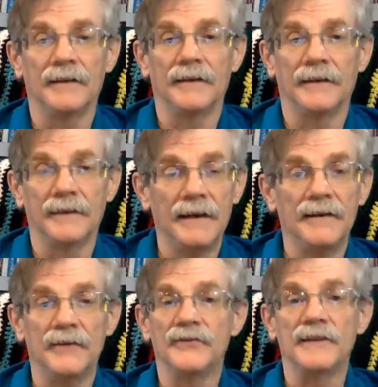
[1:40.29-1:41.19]
and
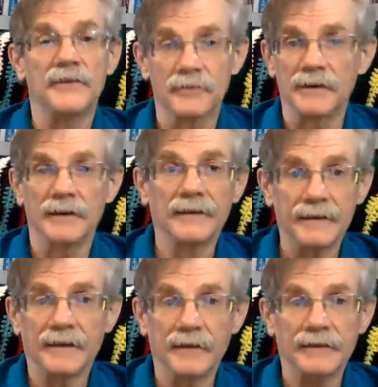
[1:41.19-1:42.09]
you see trillions
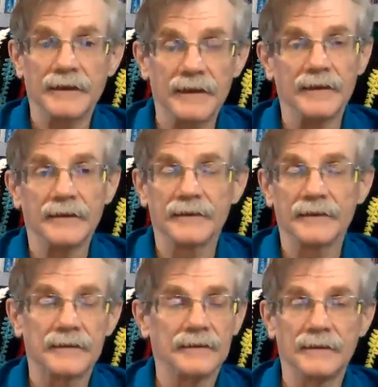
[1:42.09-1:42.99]
and you see it
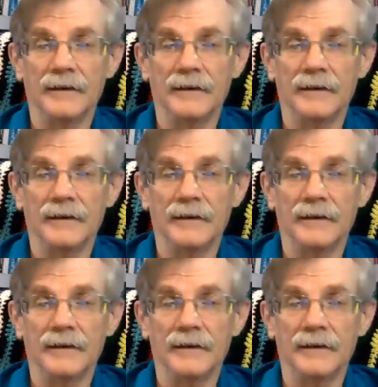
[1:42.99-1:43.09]
just,